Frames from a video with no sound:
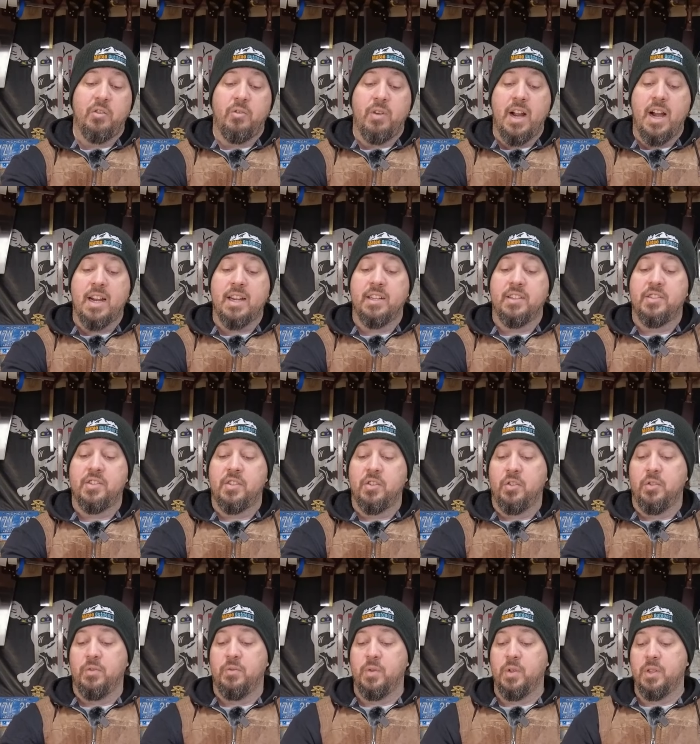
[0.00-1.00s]
rocket
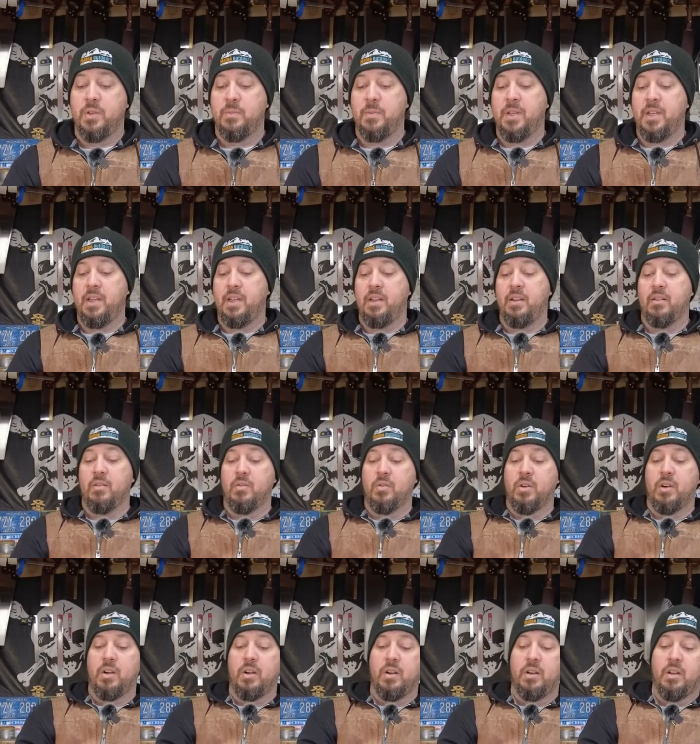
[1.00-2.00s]
stove with me
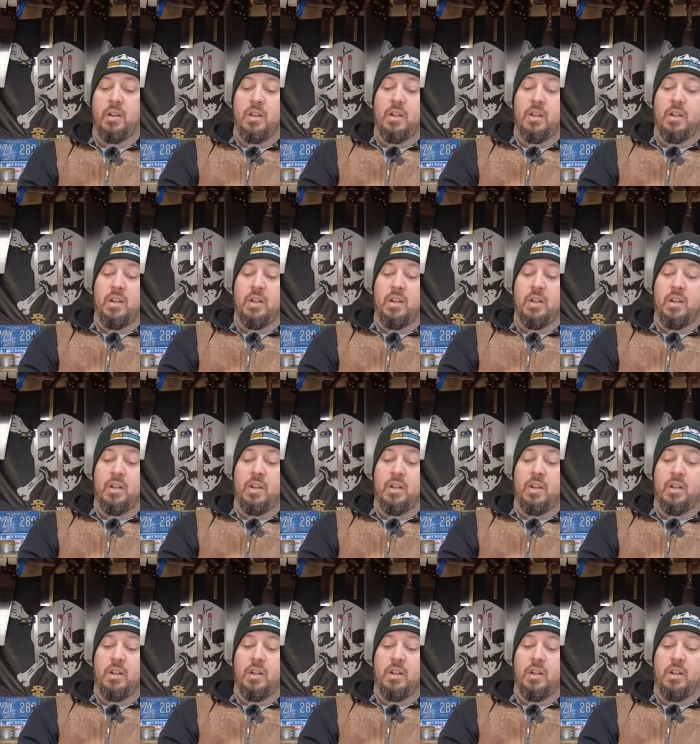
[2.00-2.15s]
or